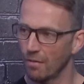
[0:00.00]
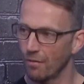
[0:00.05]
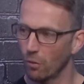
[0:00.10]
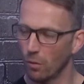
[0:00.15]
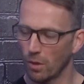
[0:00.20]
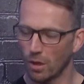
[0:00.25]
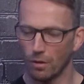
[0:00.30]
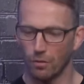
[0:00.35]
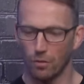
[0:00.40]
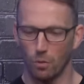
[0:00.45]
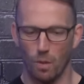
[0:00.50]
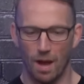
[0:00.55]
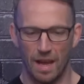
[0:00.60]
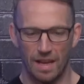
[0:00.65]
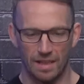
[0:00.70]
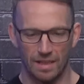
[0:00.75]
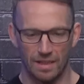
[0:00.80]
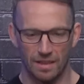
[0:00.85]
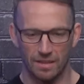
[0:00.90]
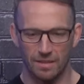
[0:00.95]
him falling off the
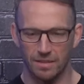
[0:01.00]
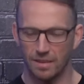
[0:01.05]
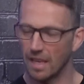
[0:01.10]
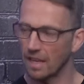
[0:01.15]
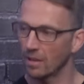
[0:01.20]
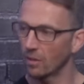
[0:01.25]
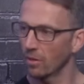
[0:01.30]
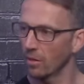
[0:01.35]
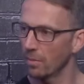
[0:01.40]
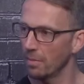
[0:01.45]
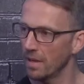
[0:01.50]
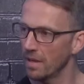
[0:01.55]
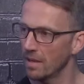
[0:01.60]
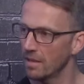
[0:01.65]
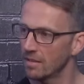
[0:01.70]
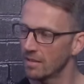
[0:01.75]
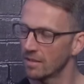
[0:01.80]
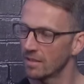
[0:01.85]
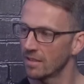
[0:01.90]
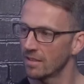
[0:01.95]
wagon and getting on the
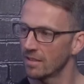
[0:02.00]
beers